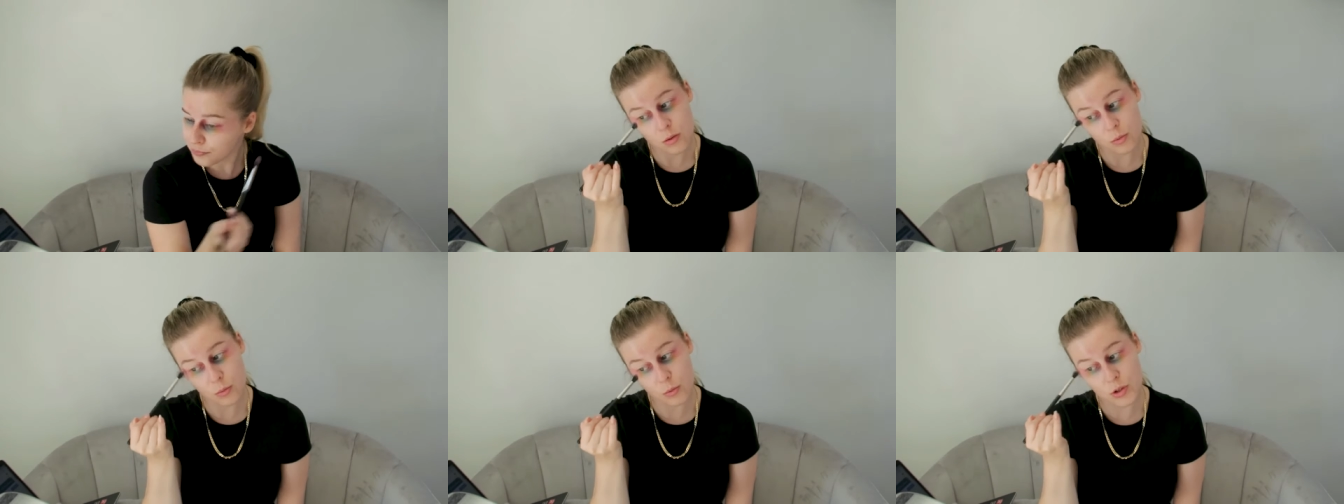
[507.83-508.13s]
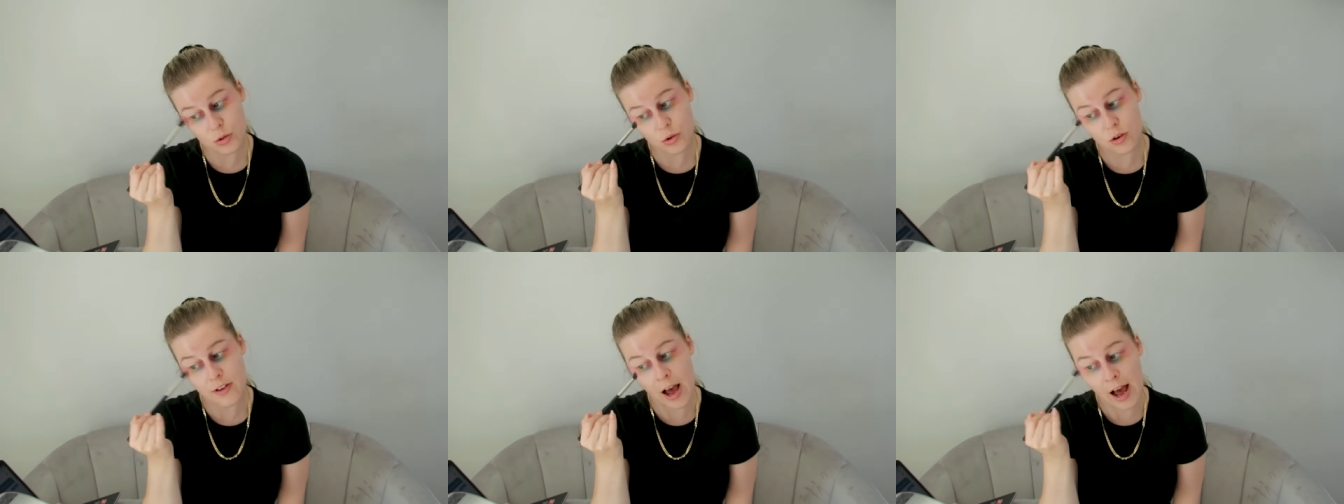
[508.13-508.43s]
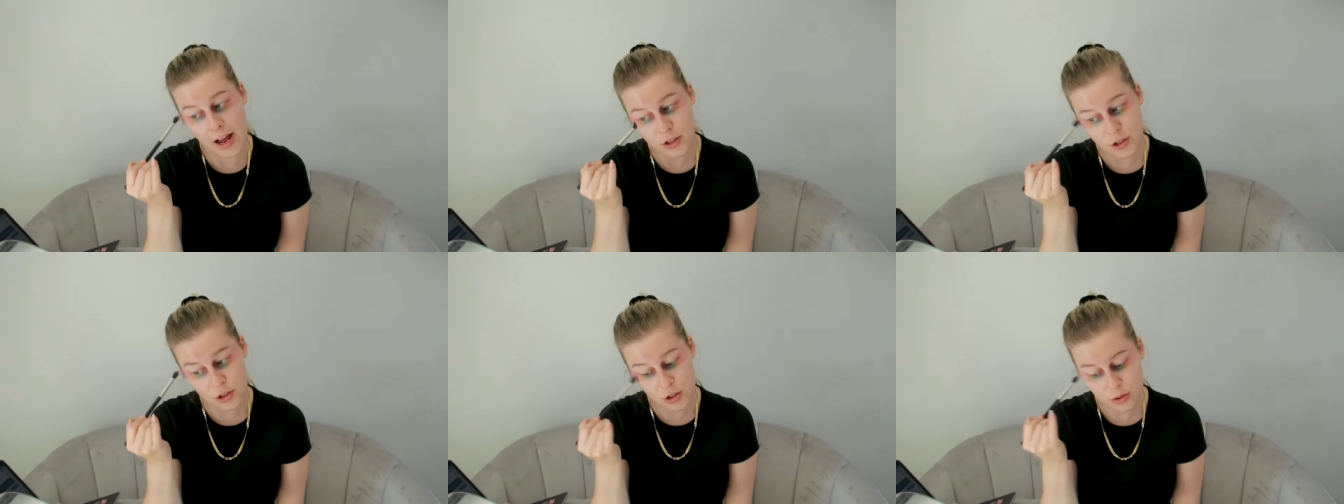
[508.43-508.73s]
We sort of
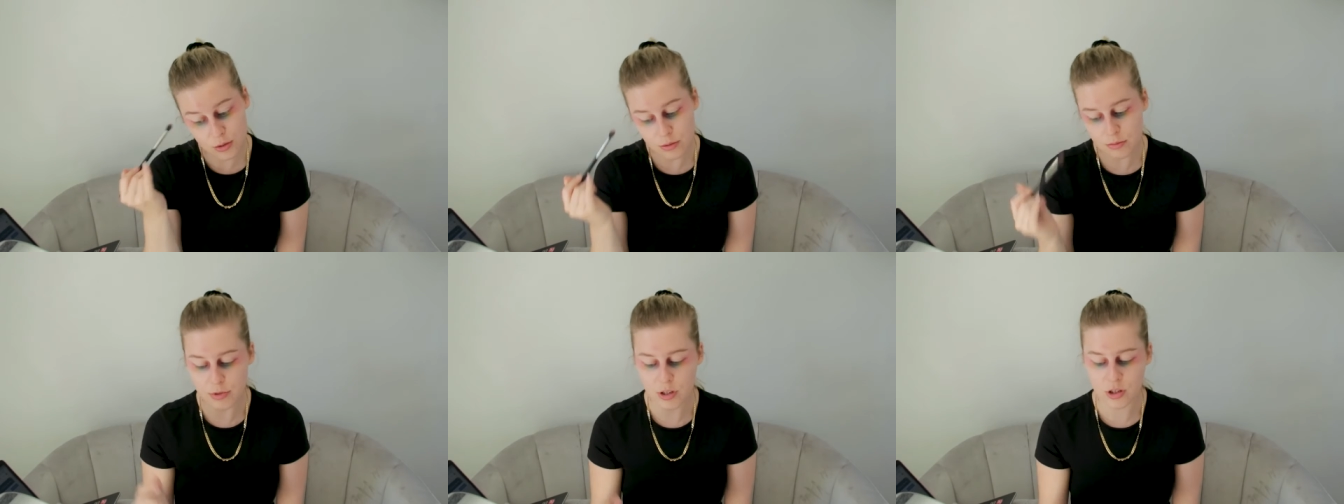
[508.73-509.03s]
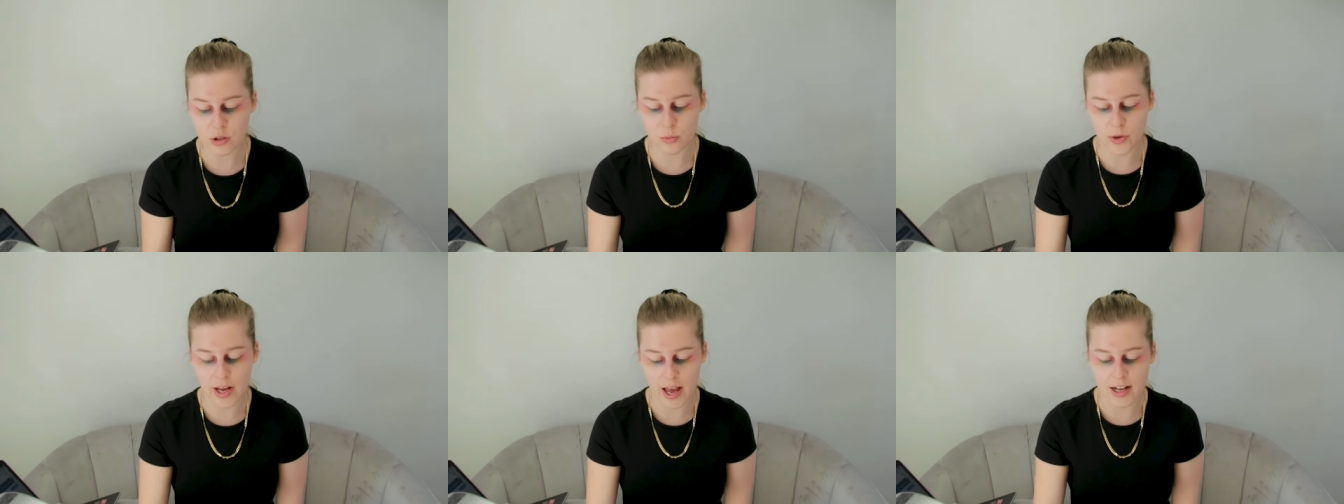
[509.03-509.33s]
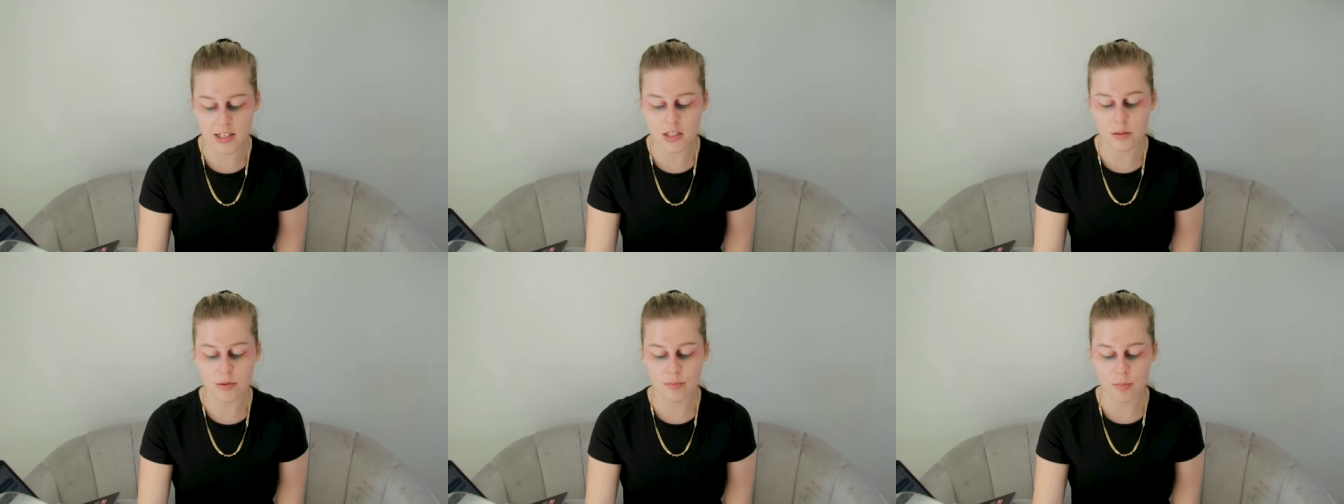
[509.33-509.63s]
had to because we
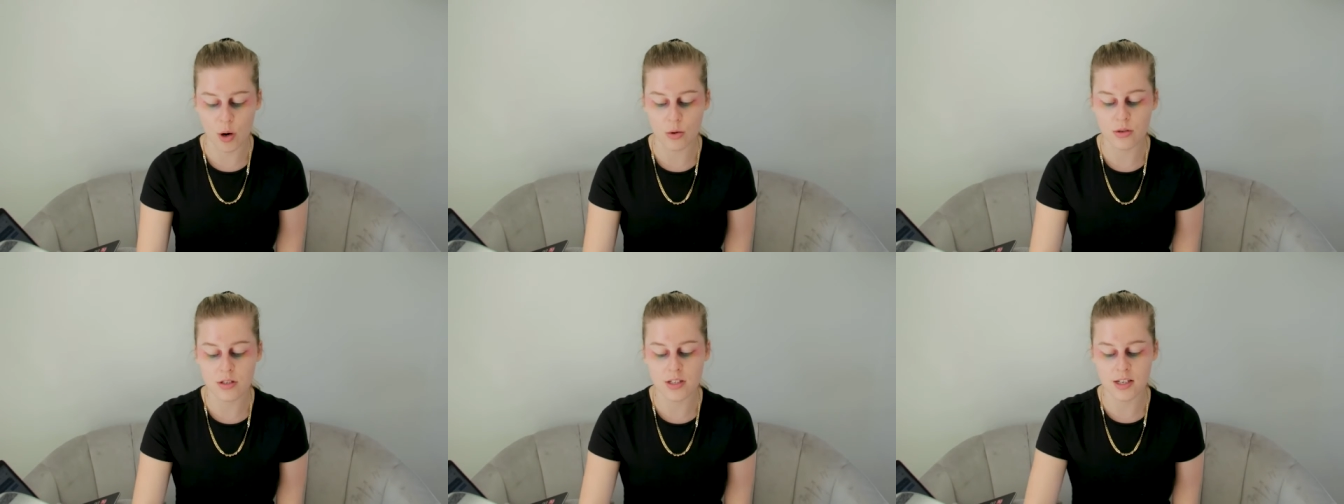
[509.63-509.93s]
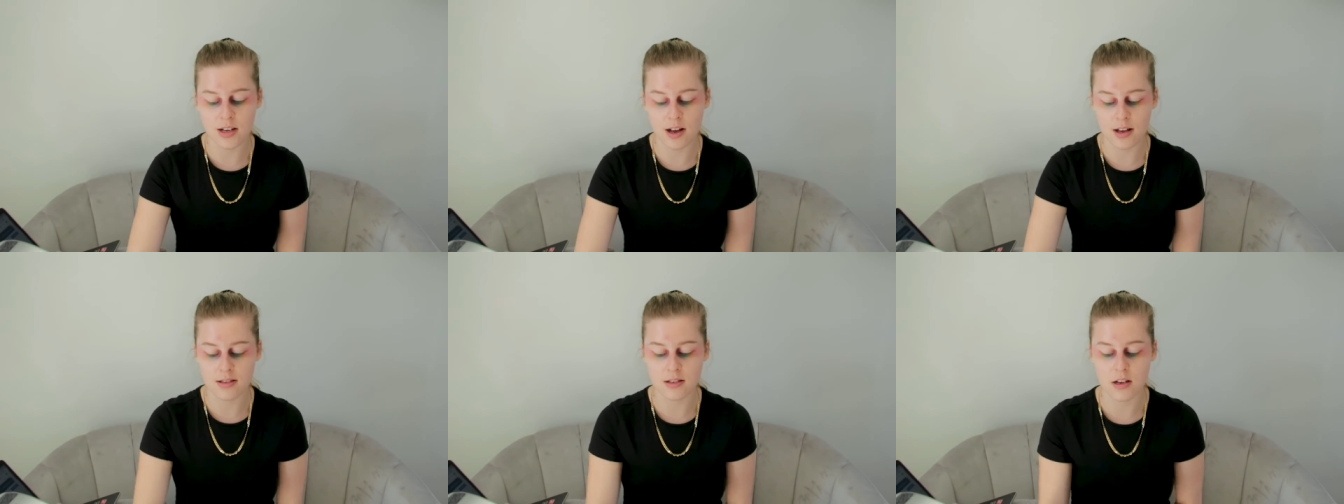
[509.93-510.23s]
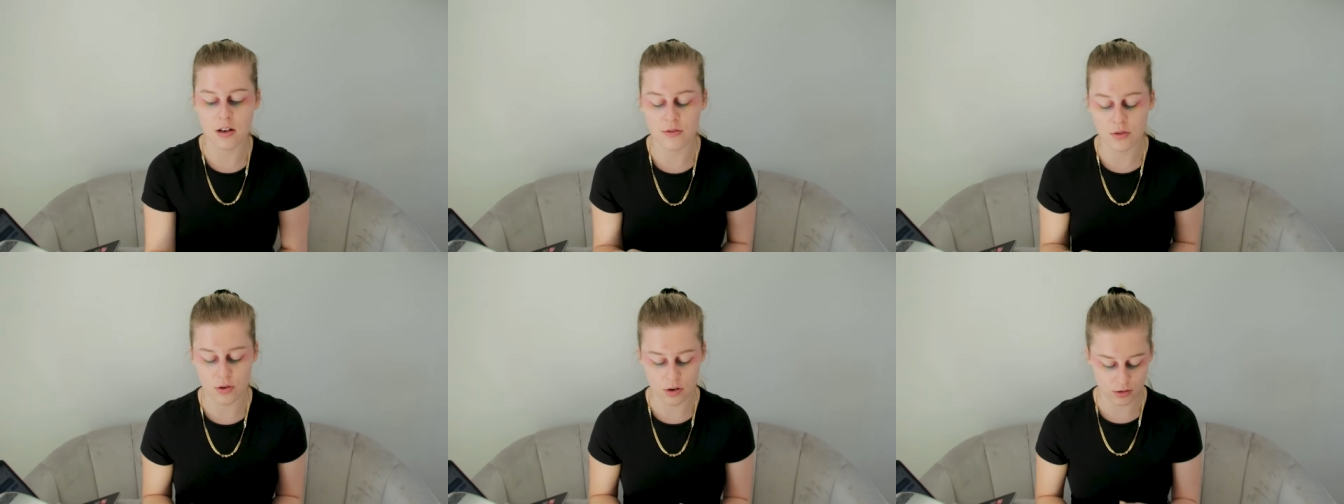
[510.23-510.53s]
had to be posting our
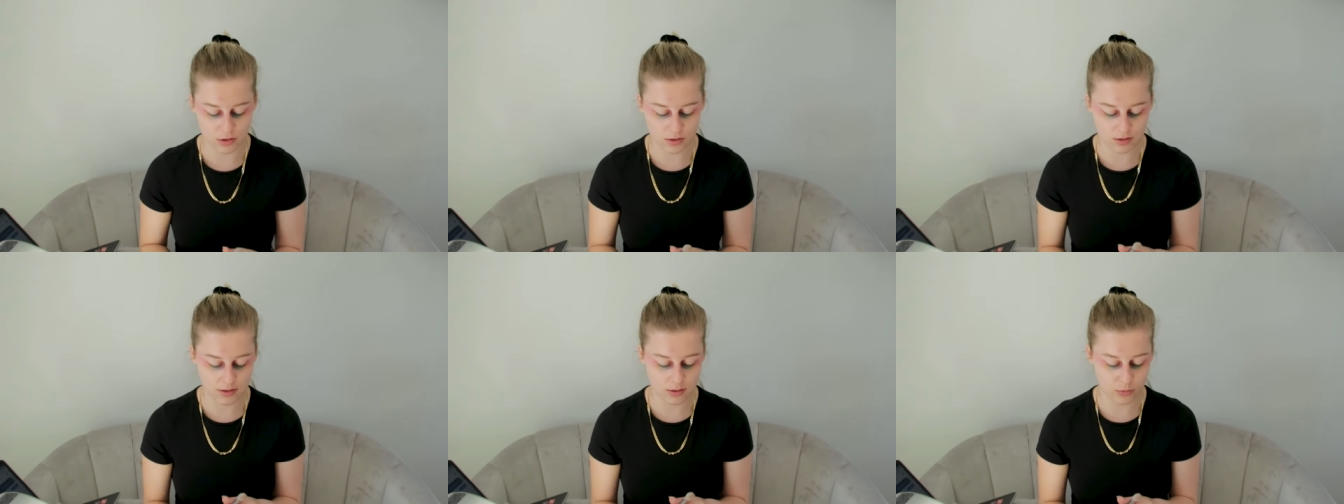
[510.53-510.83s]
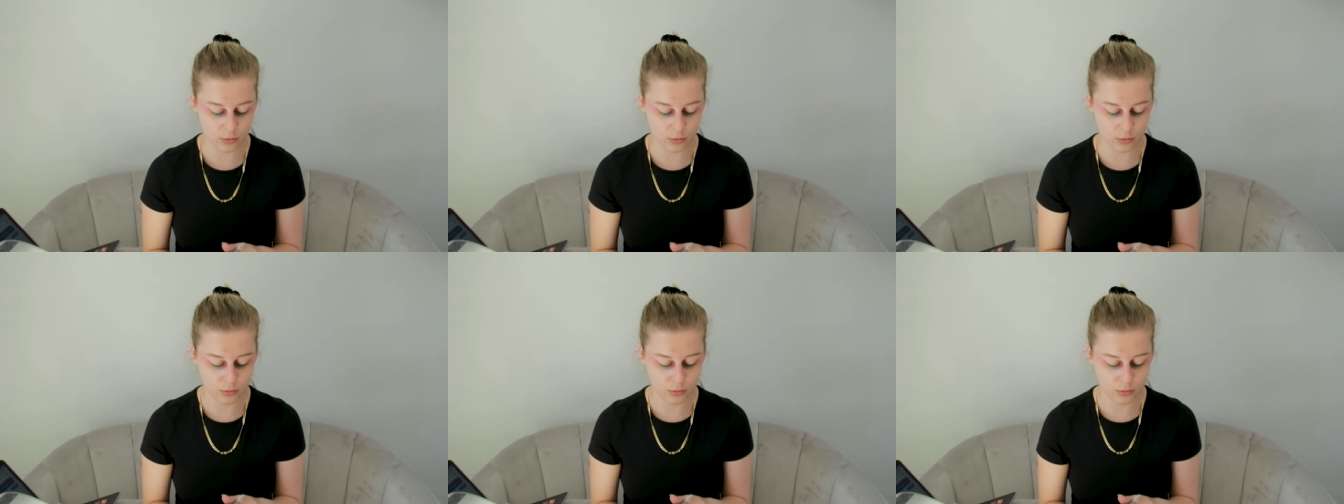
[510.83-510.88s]
stuff or else